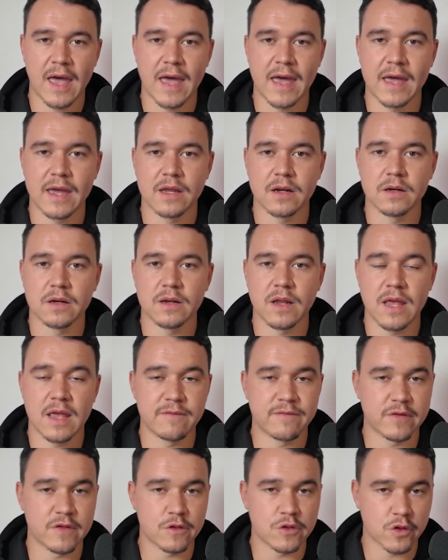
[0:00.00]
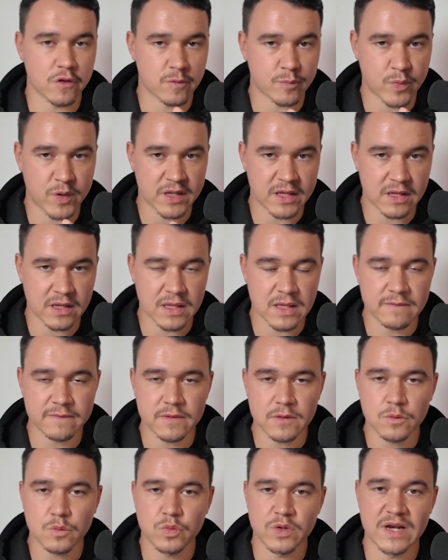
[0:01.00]
And if it's just breaking
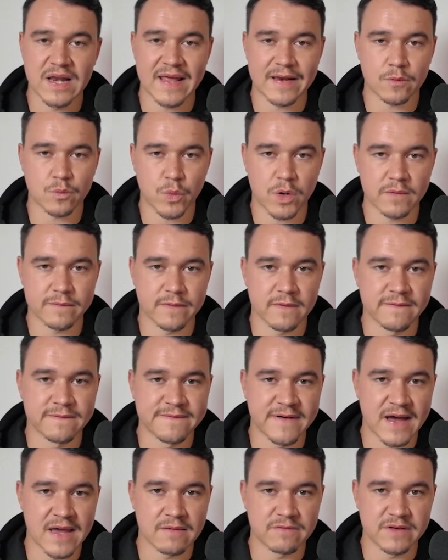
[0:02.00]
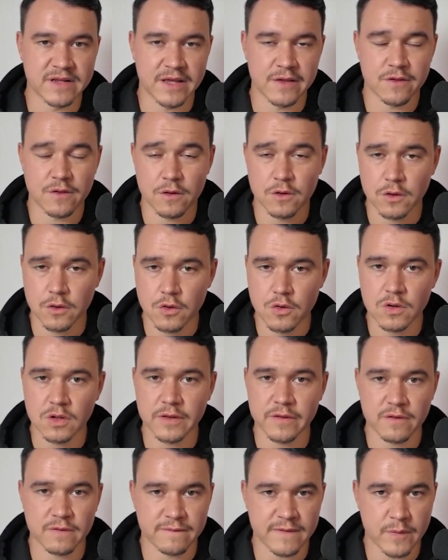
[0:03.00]
even, we let it run for 5 days.
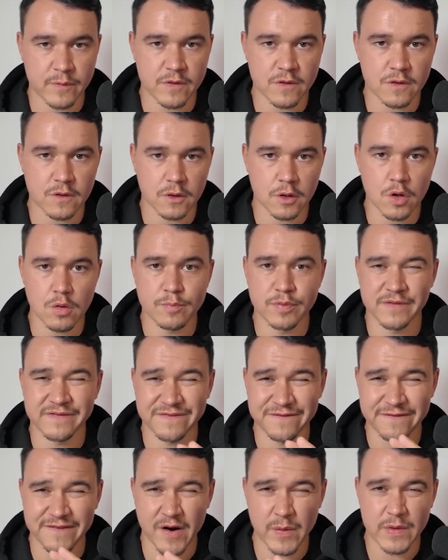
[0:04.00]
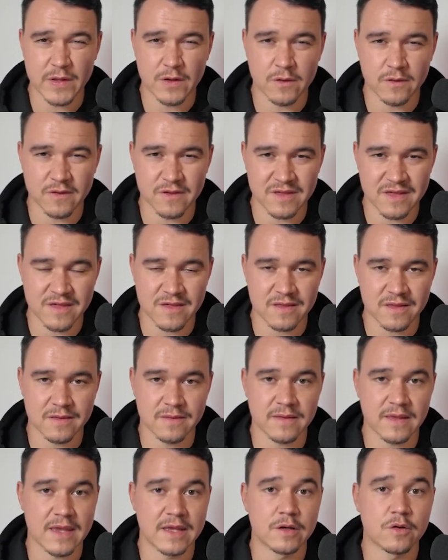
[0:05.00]
Google is very slow, but very
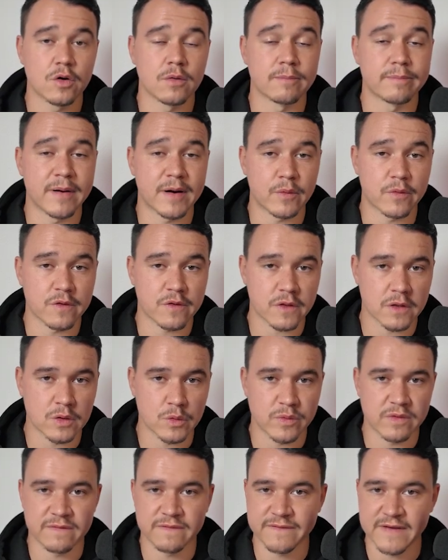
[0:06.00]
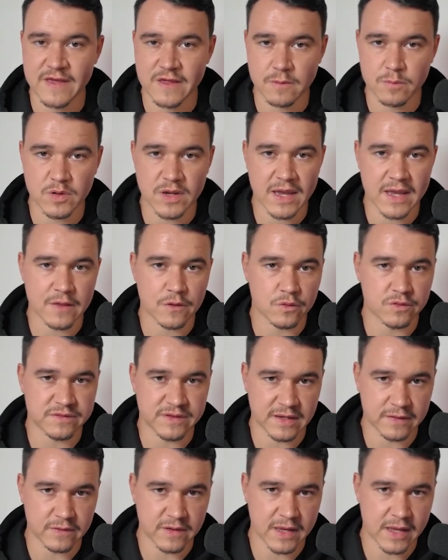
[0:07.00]
consistent in comparison with Facebook ads or
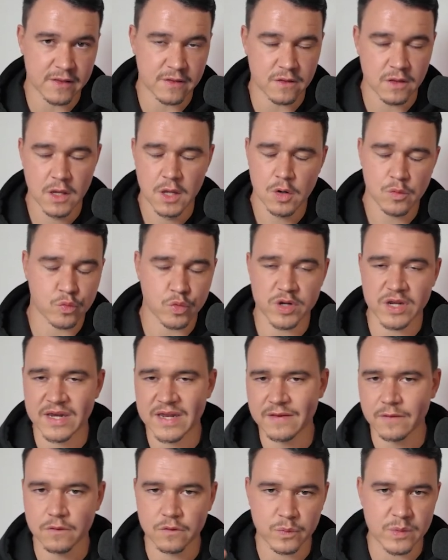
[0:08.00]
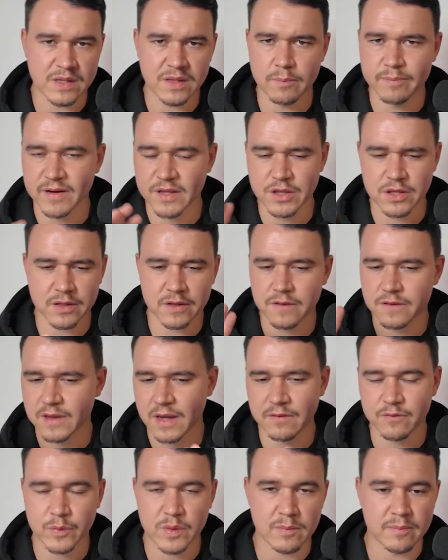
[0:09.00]
TikTok ads, where you need to tweak the budgets
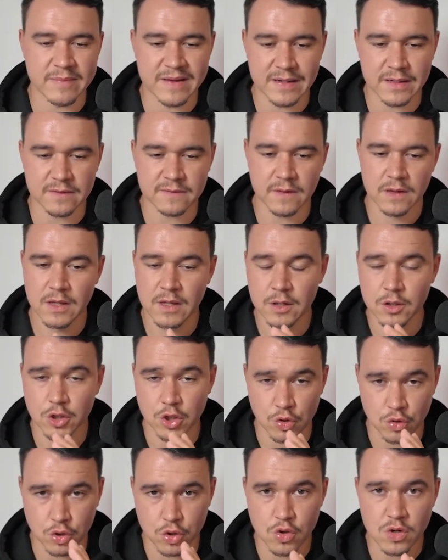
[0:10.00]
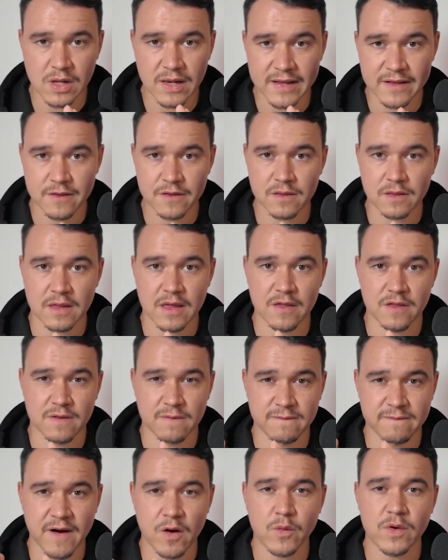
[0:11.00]
every minute. No, Google ads
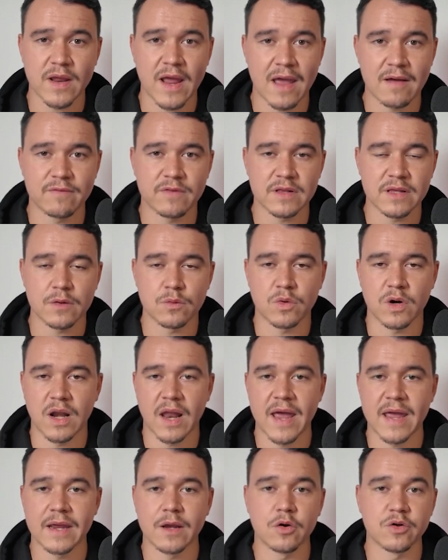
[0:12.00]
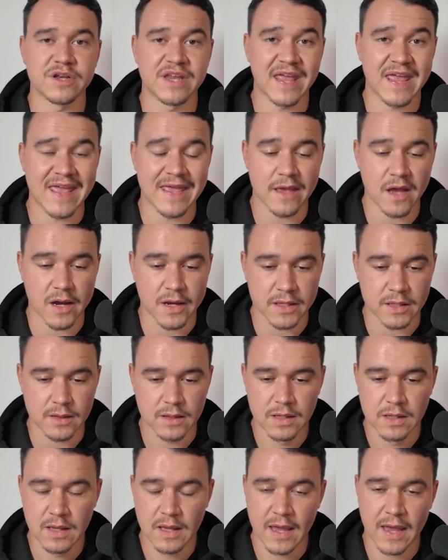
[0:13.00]
is very heavily relying on the AI.
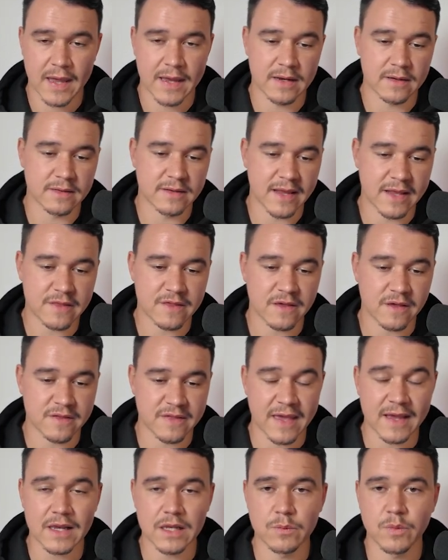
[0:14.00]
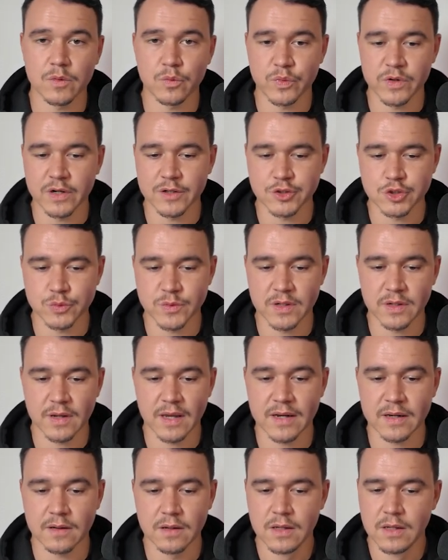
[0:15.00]
And that's exactly what we are doing.
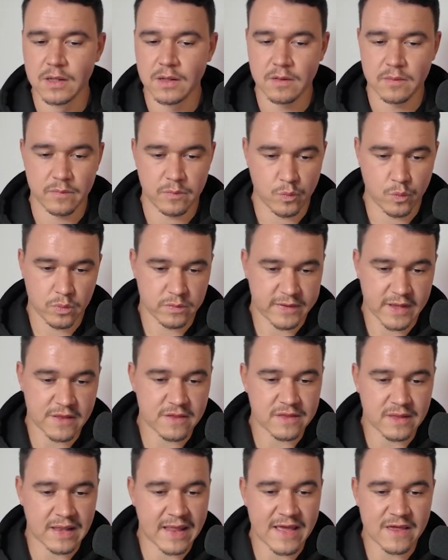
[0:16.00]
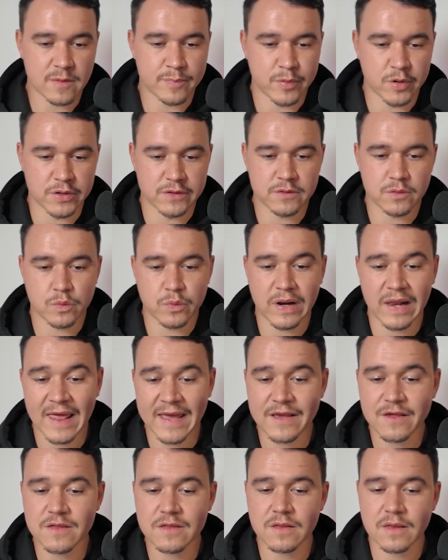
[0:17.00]
And that's the last point.
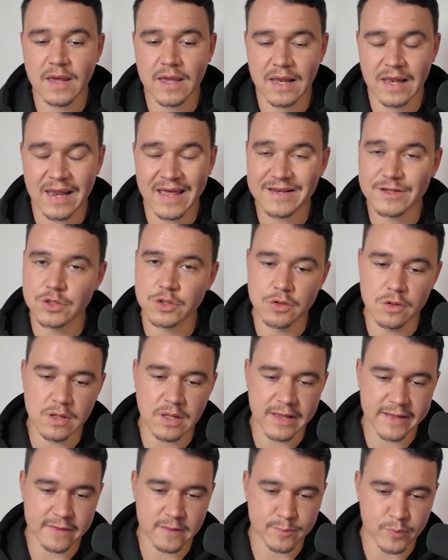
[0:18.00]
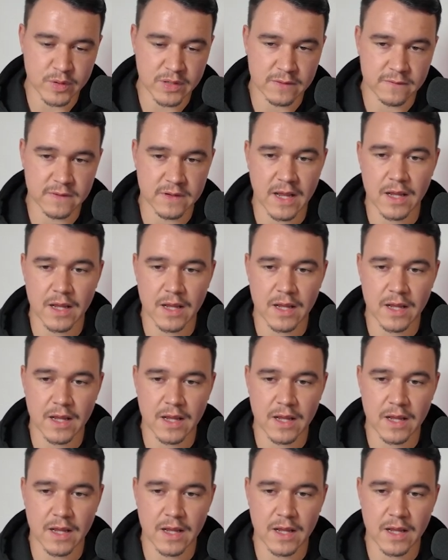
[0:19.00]
Relax and let Google Ads print.